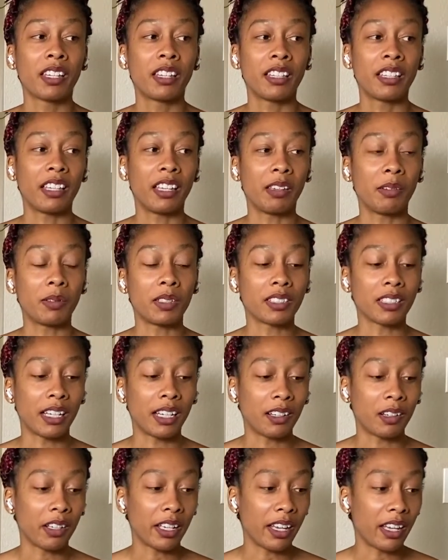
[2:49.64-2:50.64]
it was like,
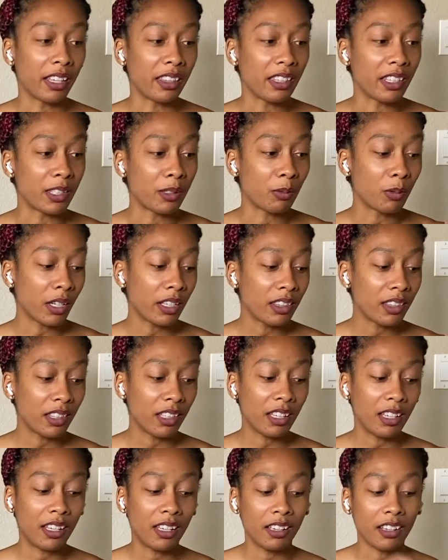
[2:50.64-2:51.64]
okay, this one
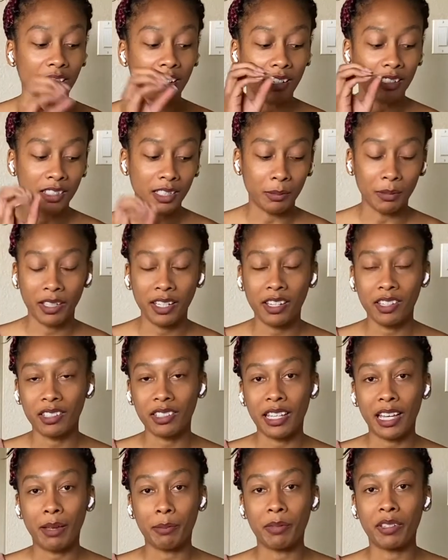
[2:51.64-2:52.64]
thing caused something else to
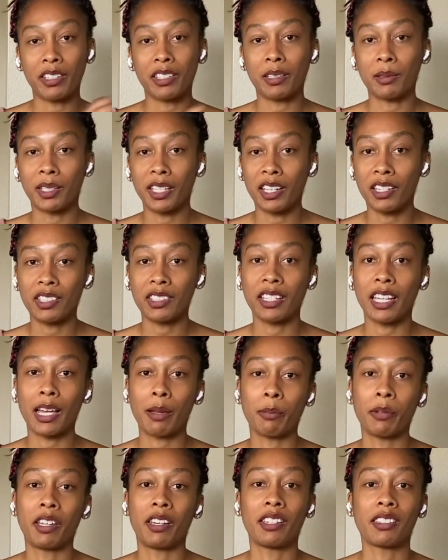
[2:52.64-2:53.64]
happen,
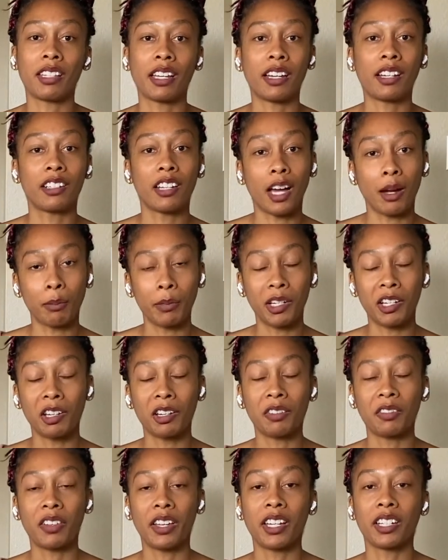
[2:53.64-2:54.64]
it's like a domino
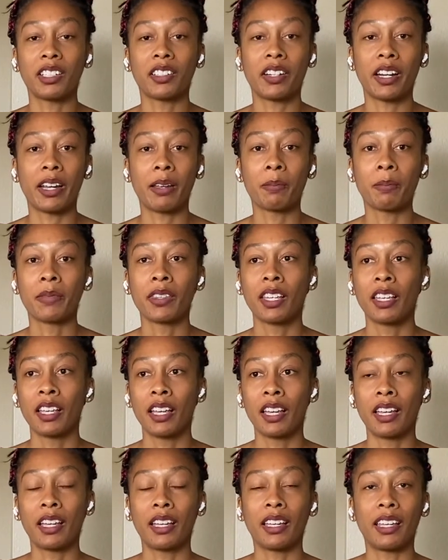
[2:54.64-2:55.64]
effect, right?
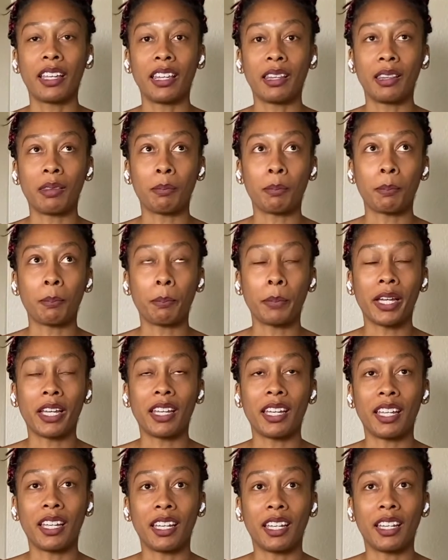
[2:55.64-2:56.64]
But
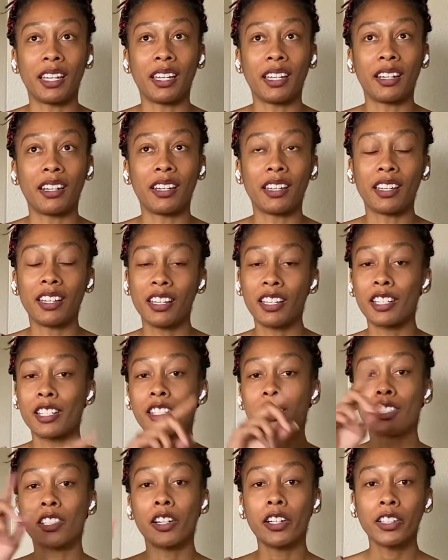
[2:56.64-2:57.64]
in
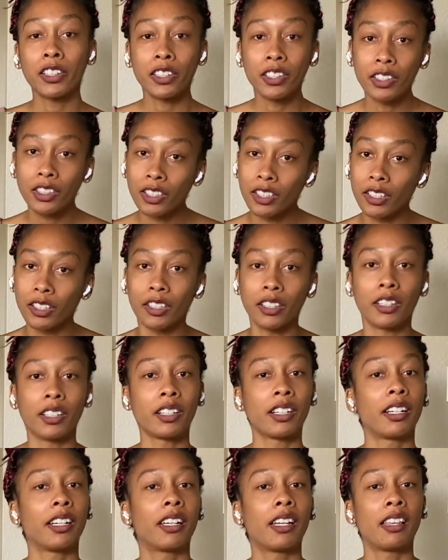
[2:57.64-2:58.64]
circular,
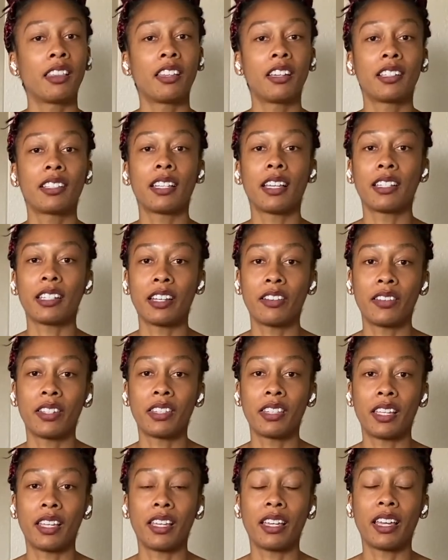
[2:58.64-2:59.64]
it looks at
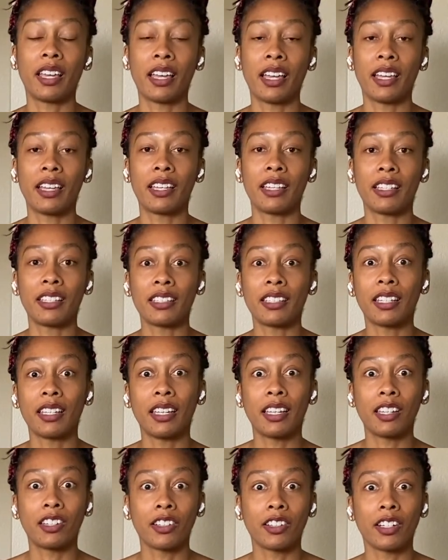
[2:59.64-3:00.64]
everything as
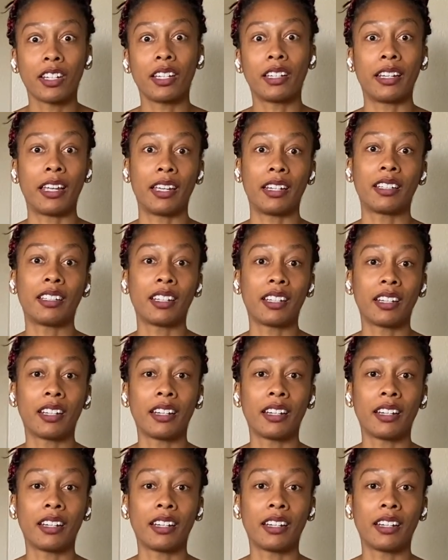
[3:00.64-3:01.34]
interconnected and